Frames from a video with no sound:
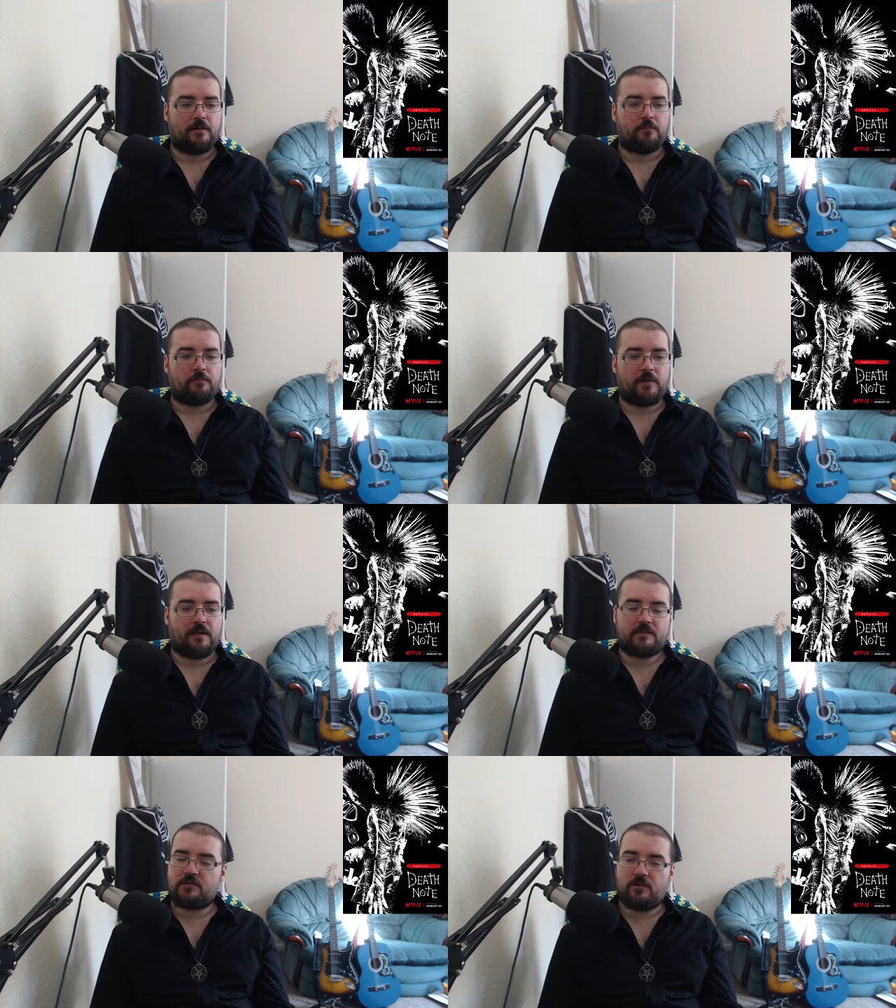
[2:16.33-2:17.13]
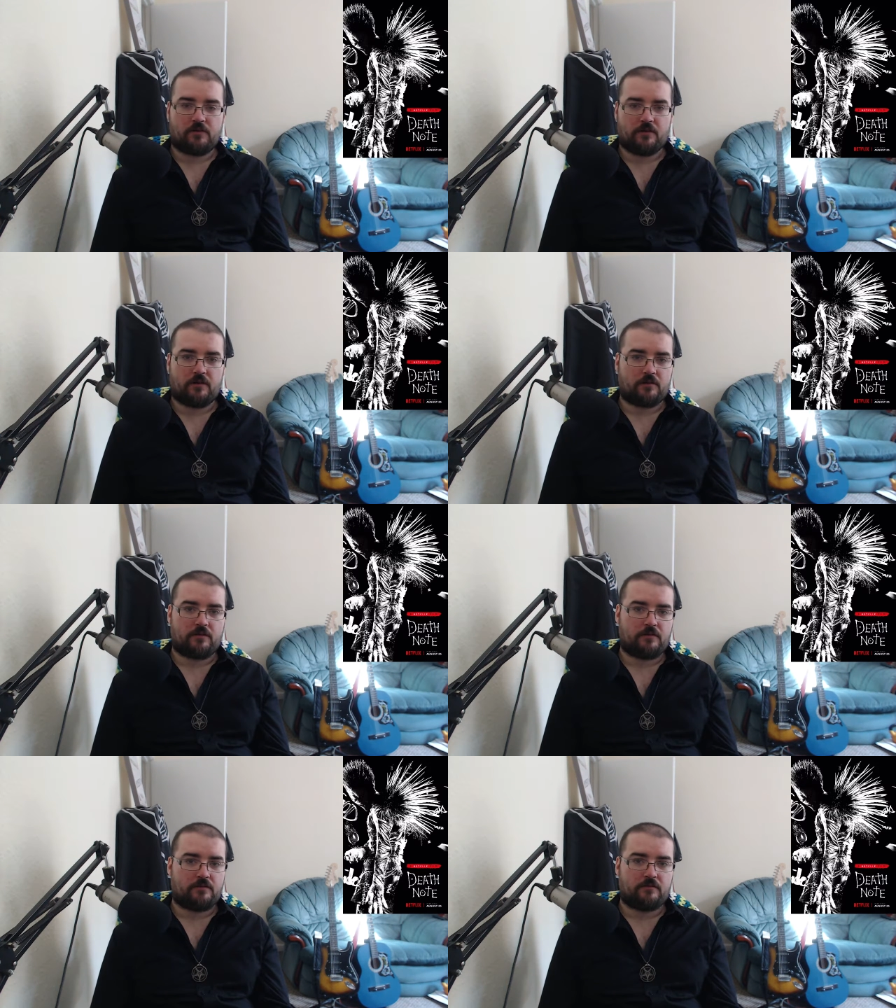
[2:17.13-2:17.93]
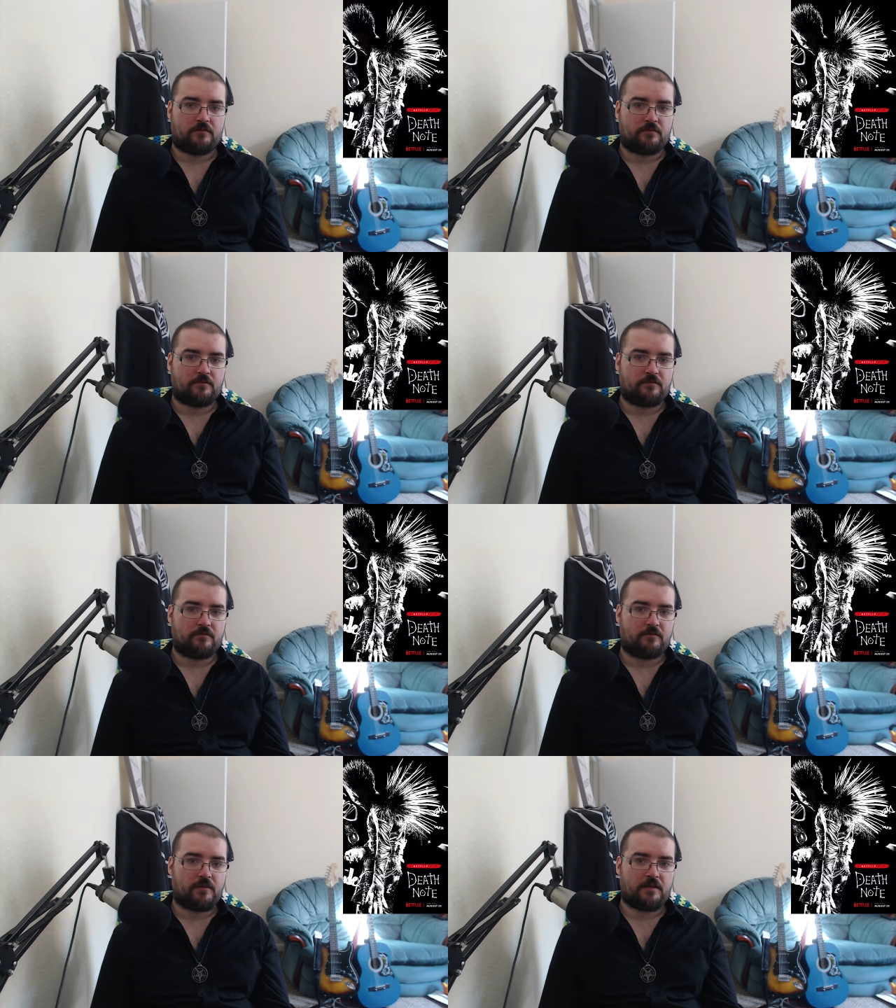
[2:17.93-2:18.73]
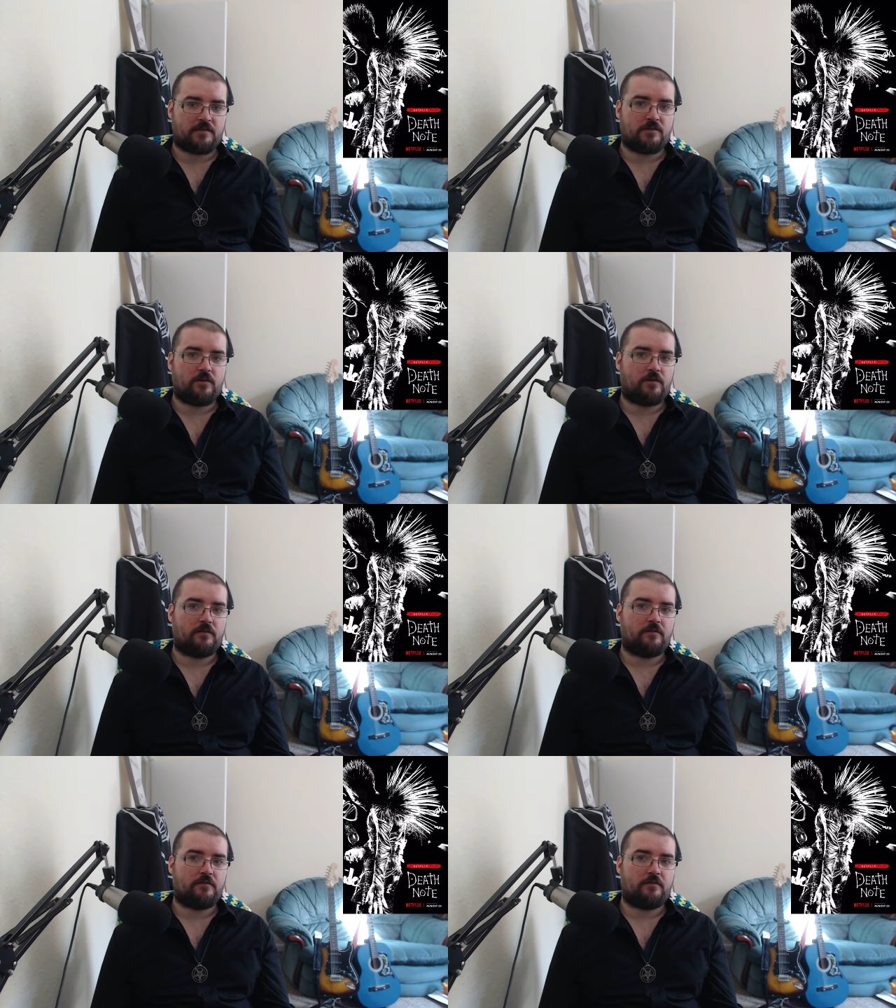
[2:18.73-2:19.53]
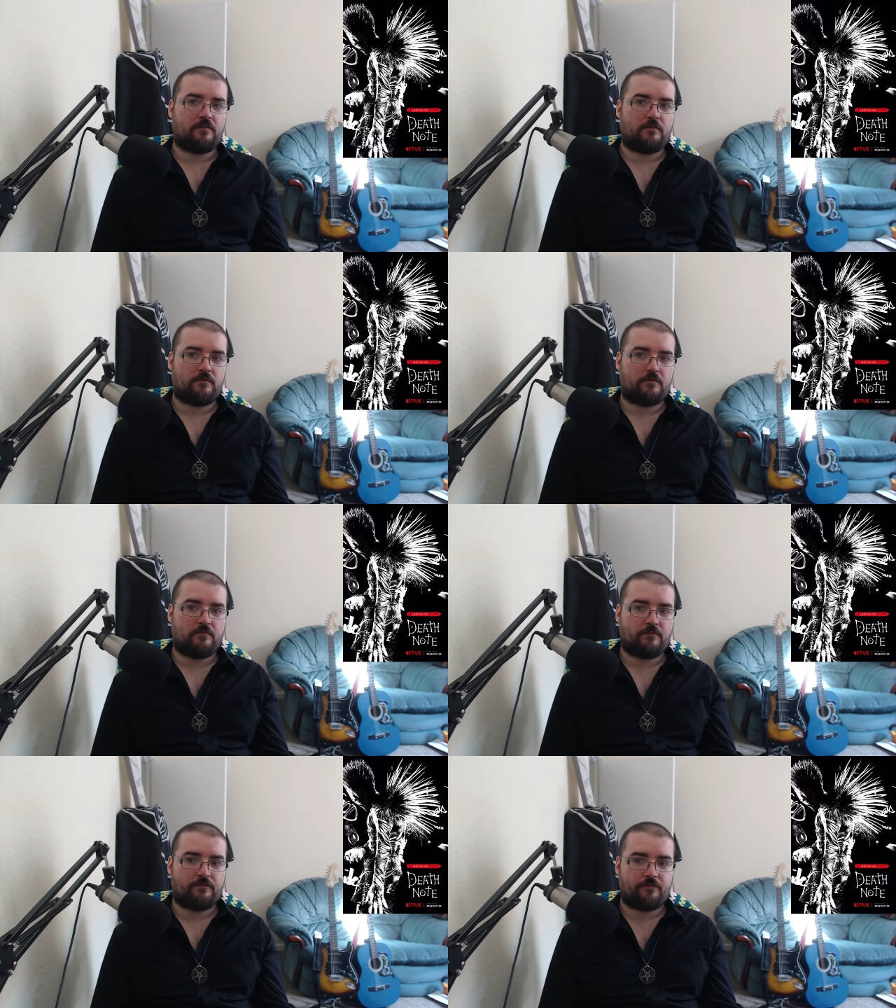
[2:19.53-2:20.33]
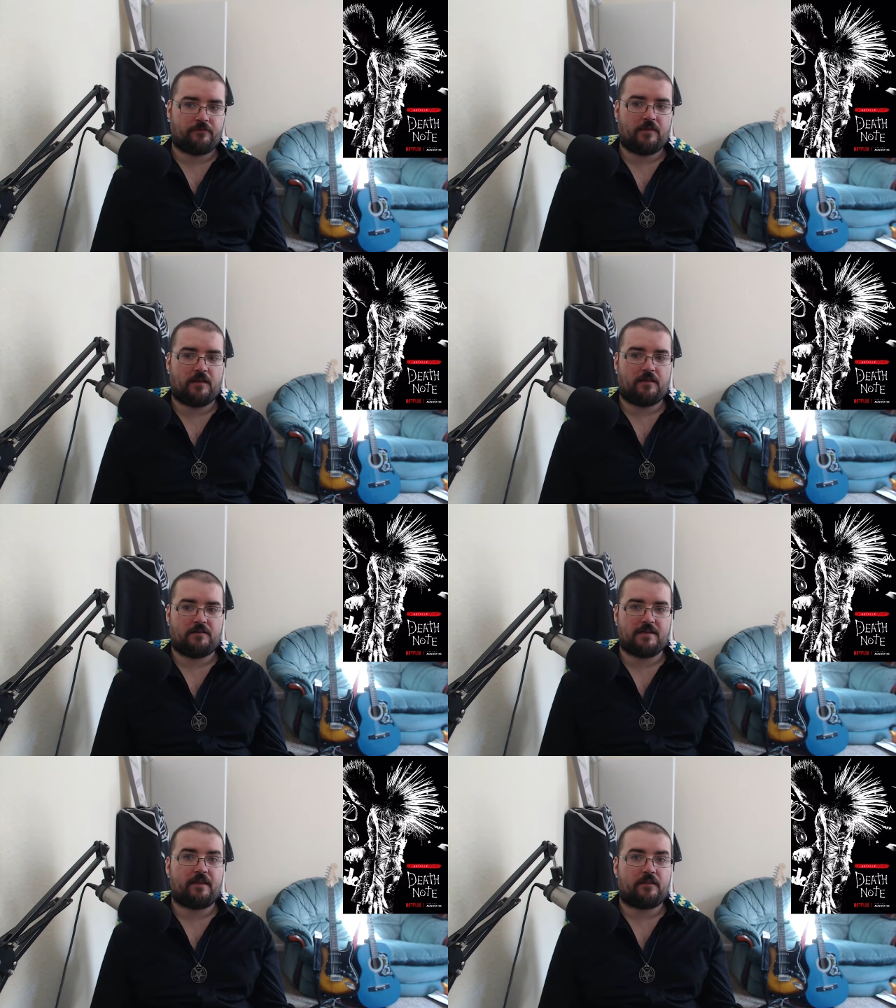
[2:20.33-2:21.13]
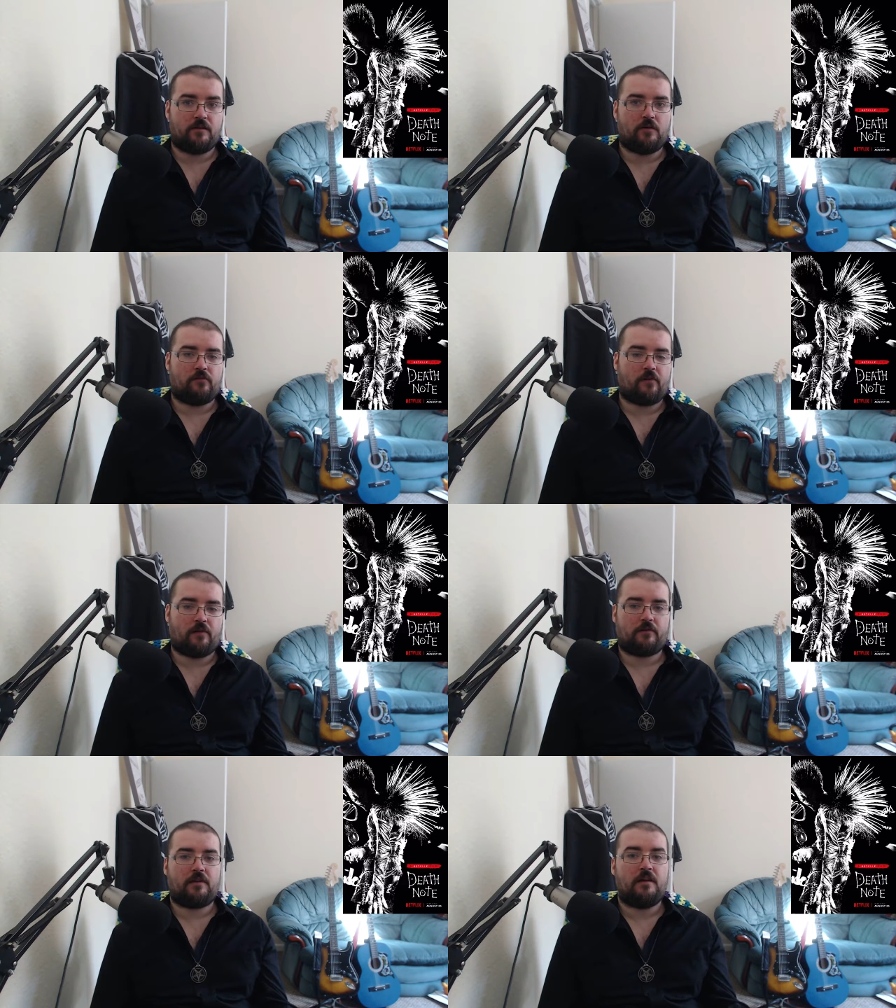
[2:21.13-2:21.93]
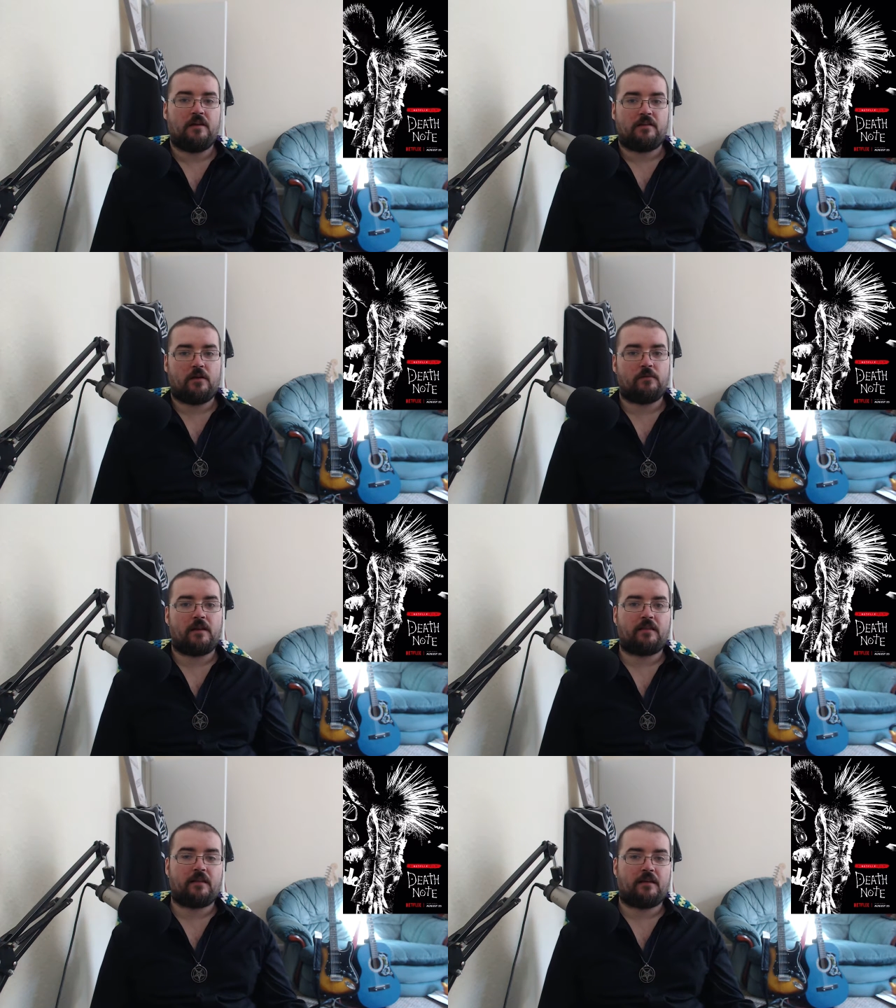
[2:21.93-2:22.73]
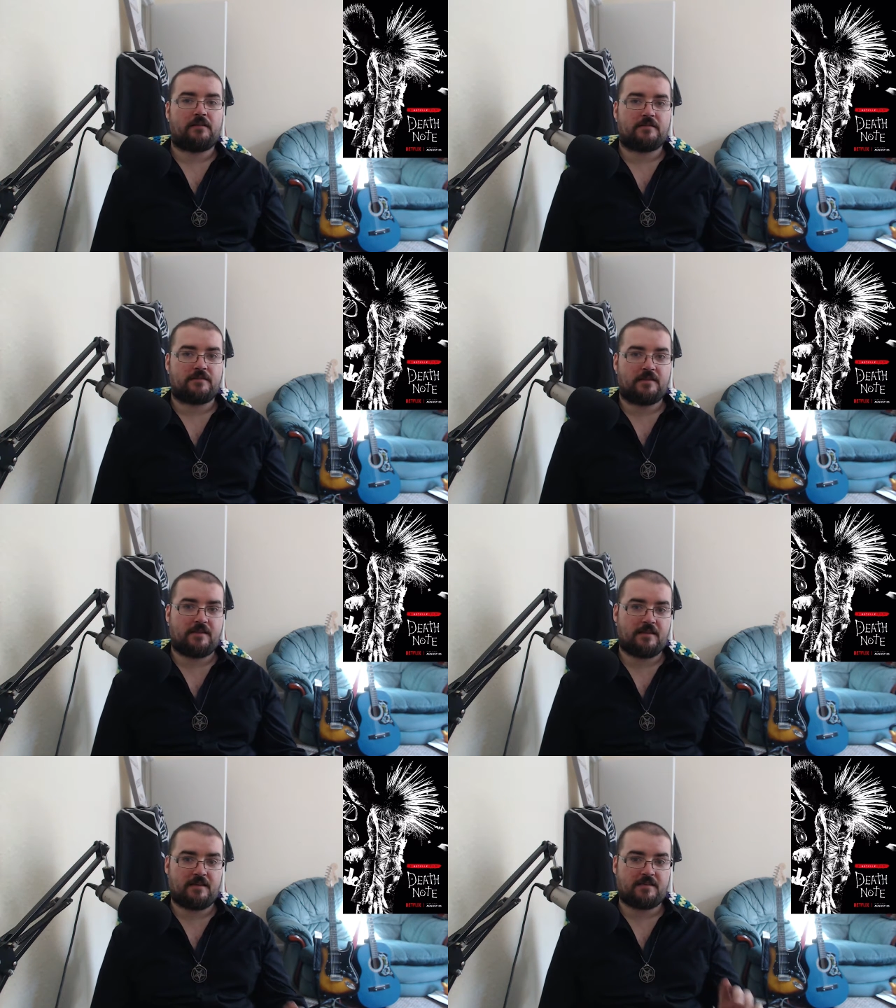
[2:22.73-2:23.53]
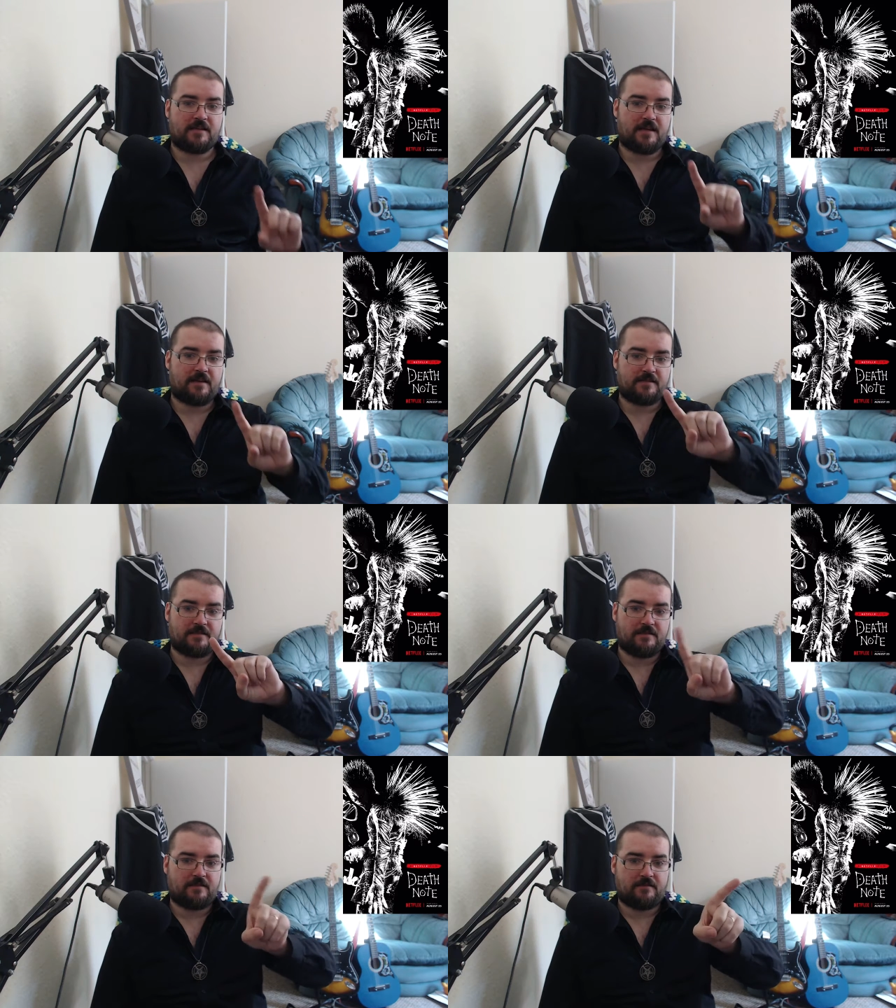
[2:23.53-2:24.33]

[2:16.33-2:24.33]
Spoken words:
But it's not Ryuk. It's not the Death Note Ryuk. The only things this has...